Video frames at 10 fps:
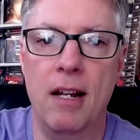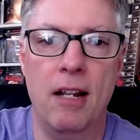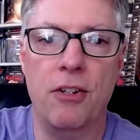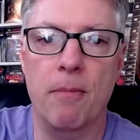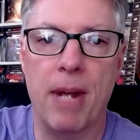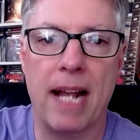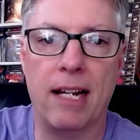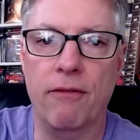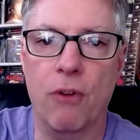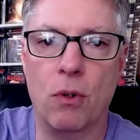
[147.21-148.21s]
some
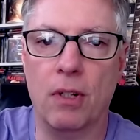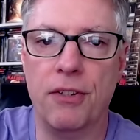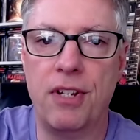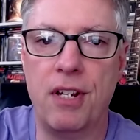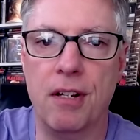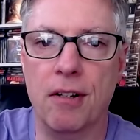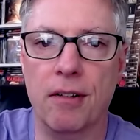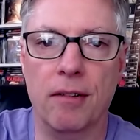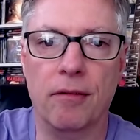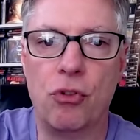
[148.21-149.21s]
backing vocalist here
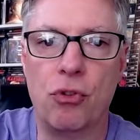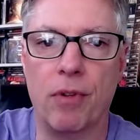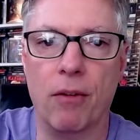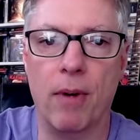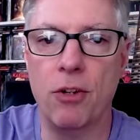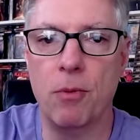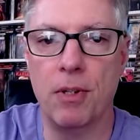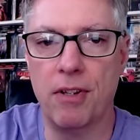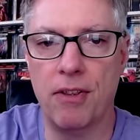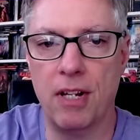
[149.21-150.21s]
and string
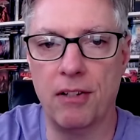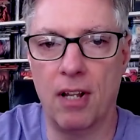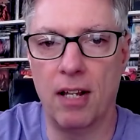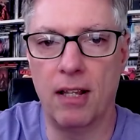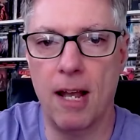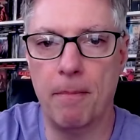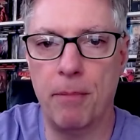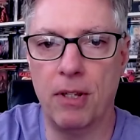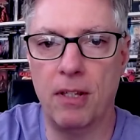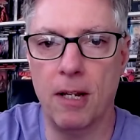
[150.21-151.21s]
arrangements and things like that.
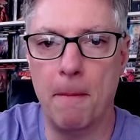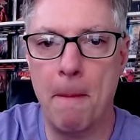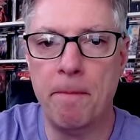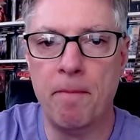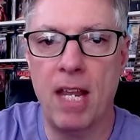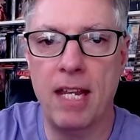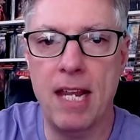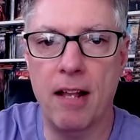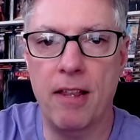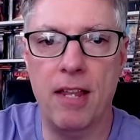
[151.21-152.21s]
But uh,
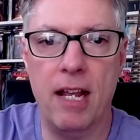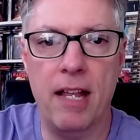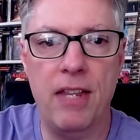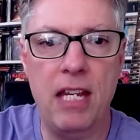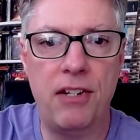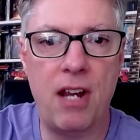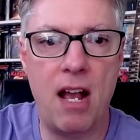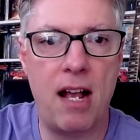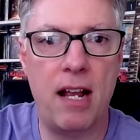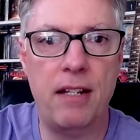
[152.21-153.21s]
yeah, and these
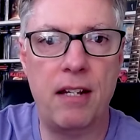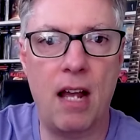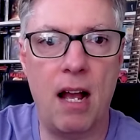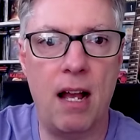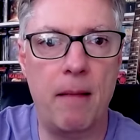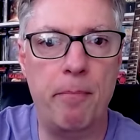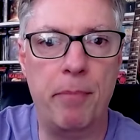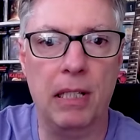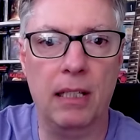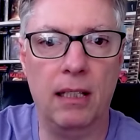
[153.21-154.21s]
guys, I
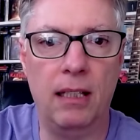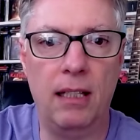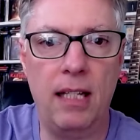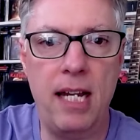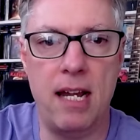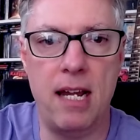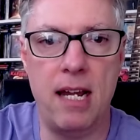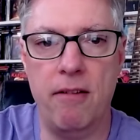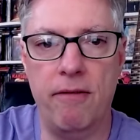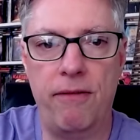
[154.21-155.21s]

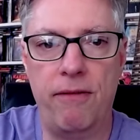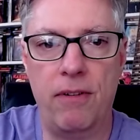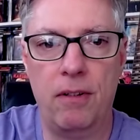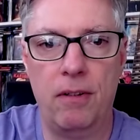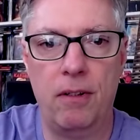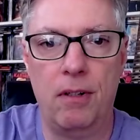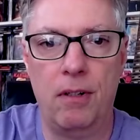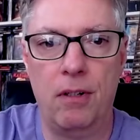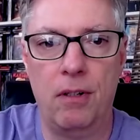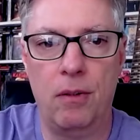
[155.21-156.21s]
believe.
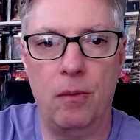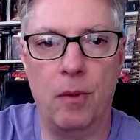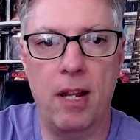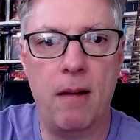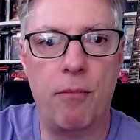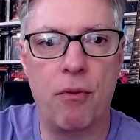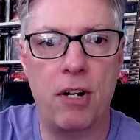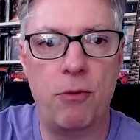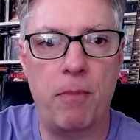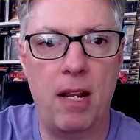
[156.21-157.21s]
Were they a
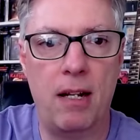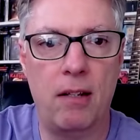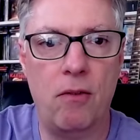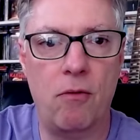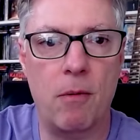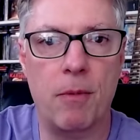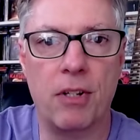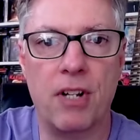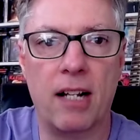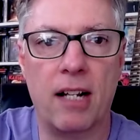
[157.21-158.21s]
British band? I don't remember
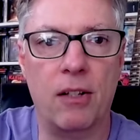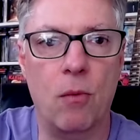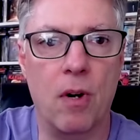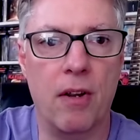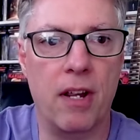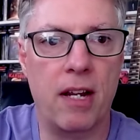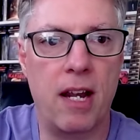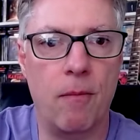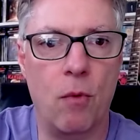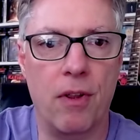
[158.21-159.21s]
exactly where they
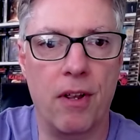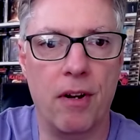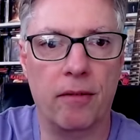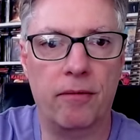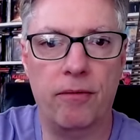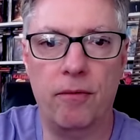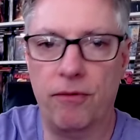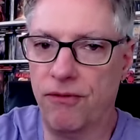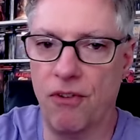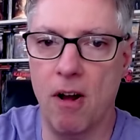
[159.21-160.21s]
came, where they're
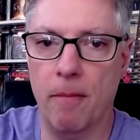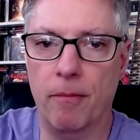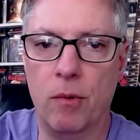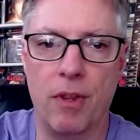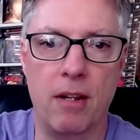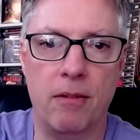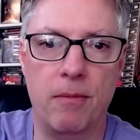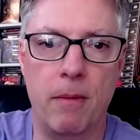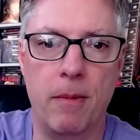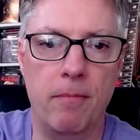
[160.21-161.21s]
from, where they
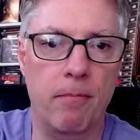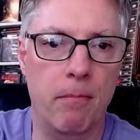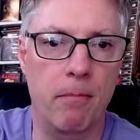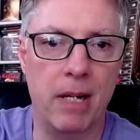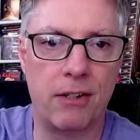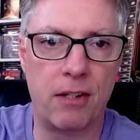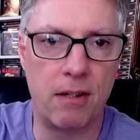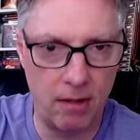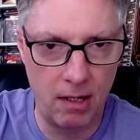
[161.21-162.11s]
maybe mixed